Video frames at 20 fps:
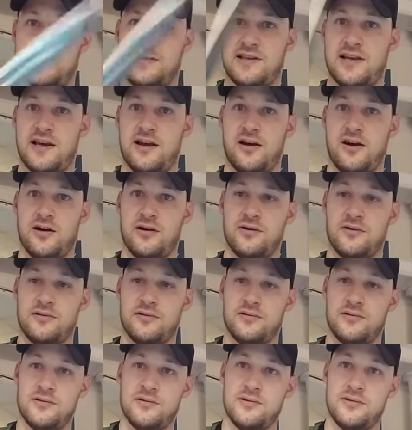they are
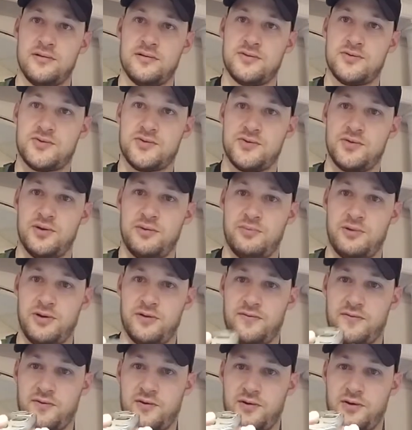truly
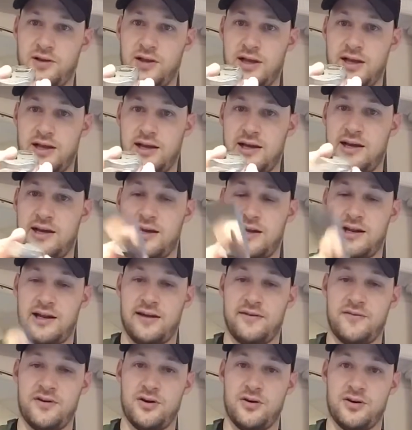beautiful and I
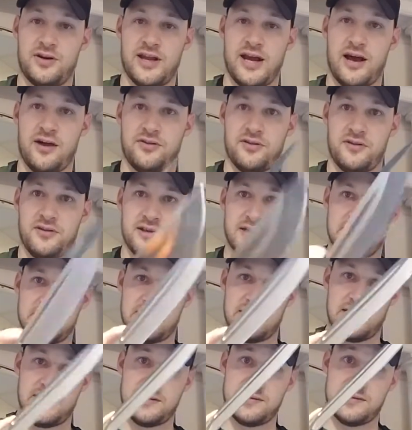have no doubt that this
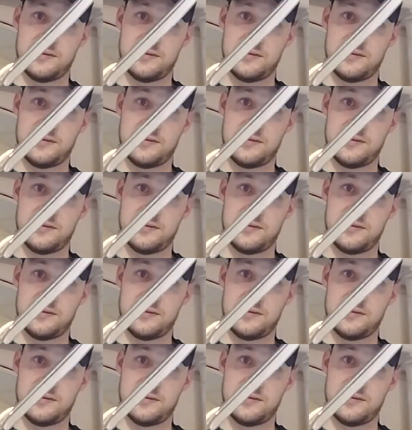thing is